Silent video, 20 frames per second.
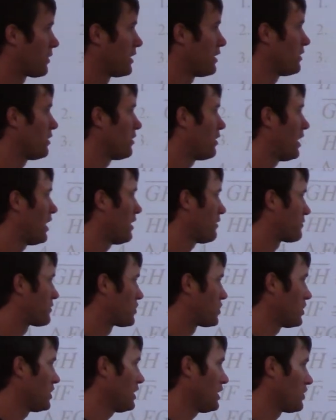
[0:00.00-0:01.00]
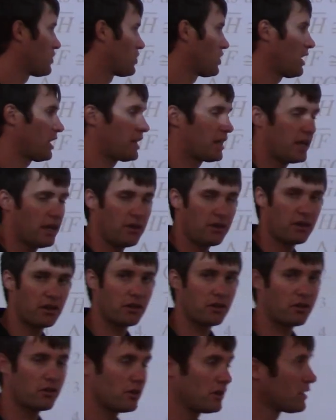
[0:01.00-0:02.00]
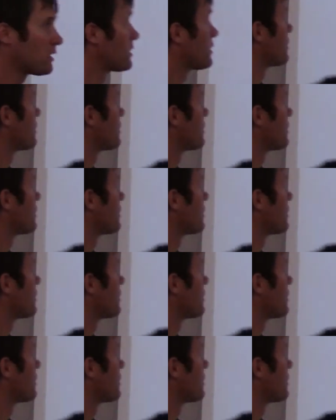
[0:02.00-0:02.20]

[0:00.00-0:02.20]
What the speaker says: I know FG and JK are congruent?